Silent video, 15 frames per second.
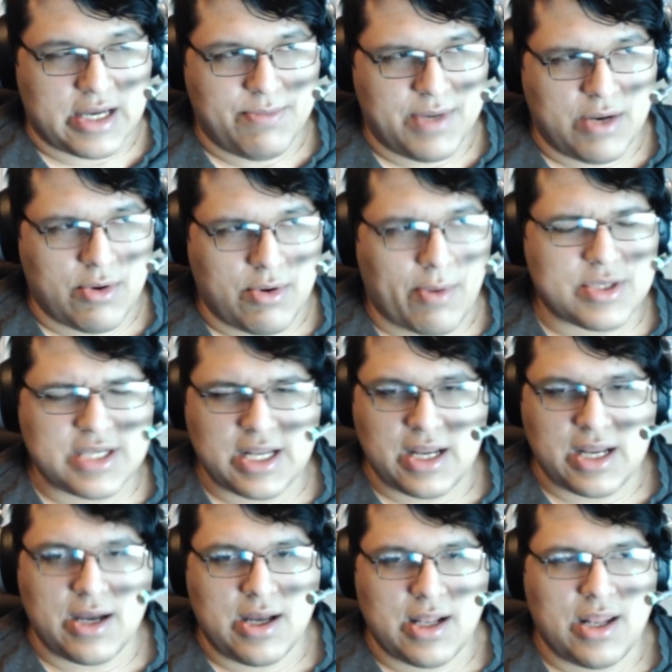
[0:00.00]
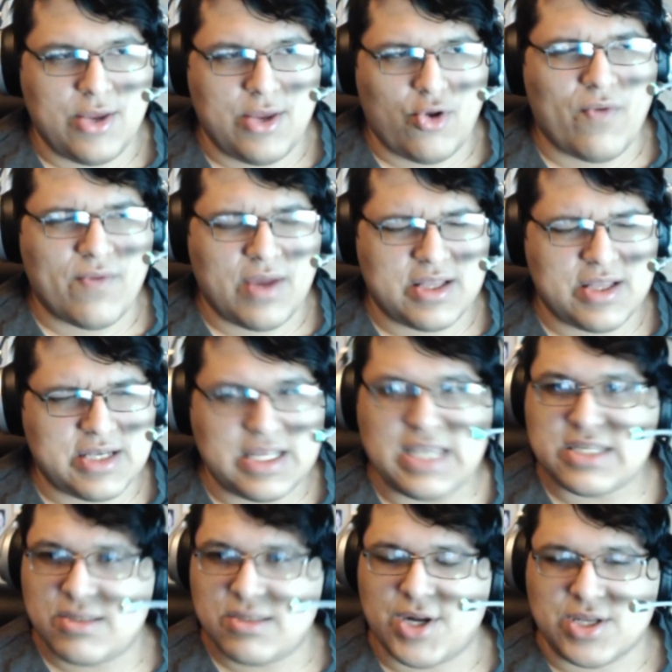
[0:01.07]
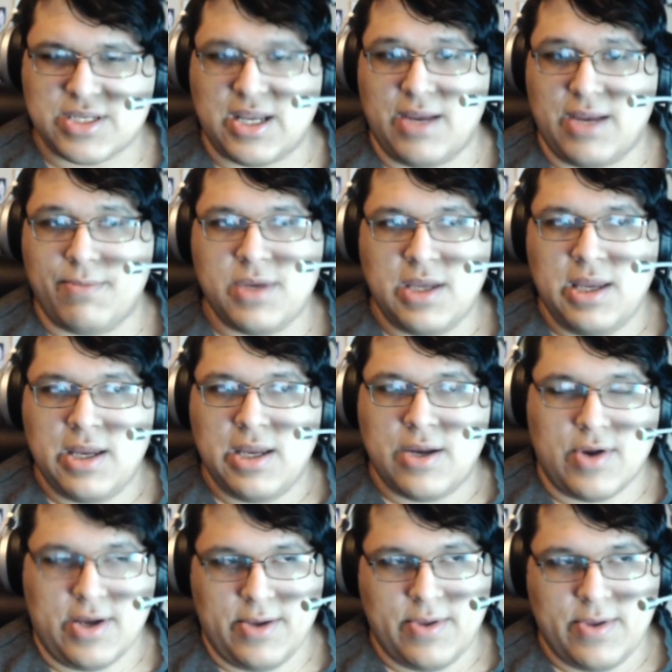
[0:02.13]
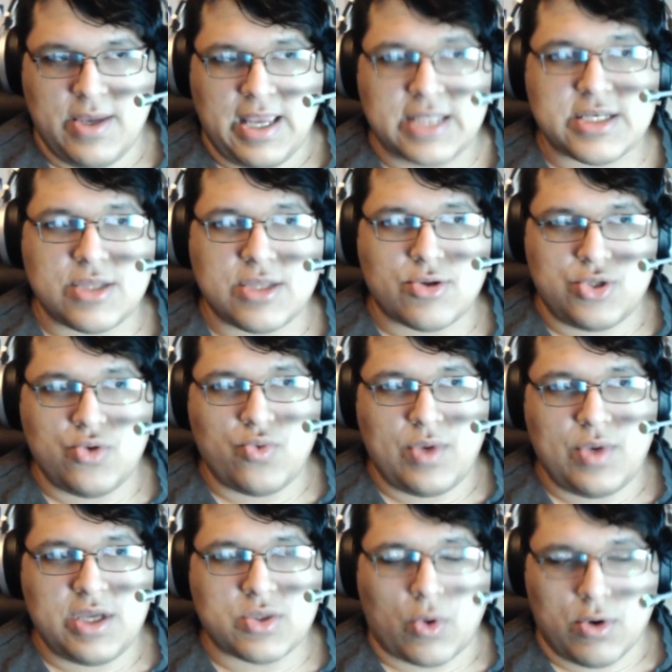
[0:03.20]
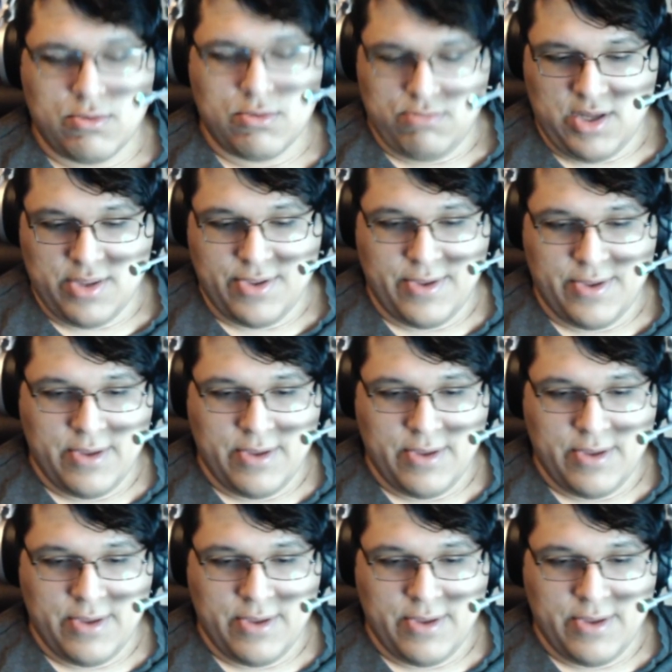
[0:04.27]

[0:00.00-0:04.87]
But I remember it's like a little. It's a decent amount of time, right? It's either 2 weeks or a month.